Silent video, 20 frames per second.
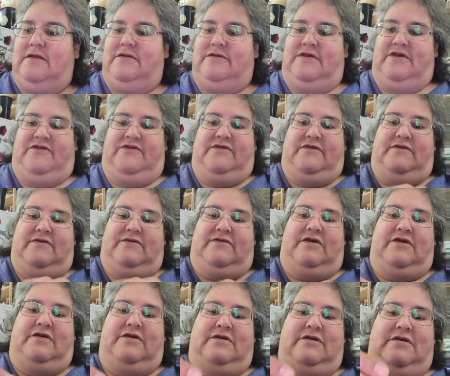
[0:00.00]
This is
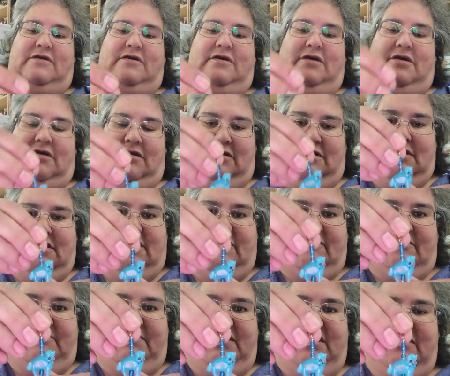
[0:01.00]

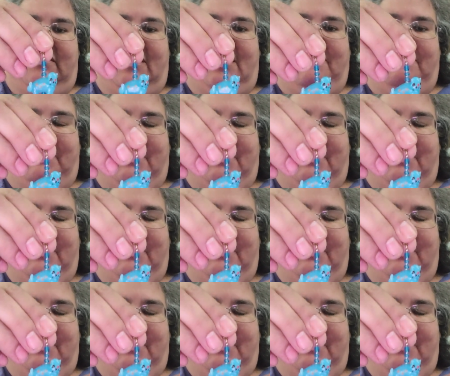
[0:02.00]
another bead that I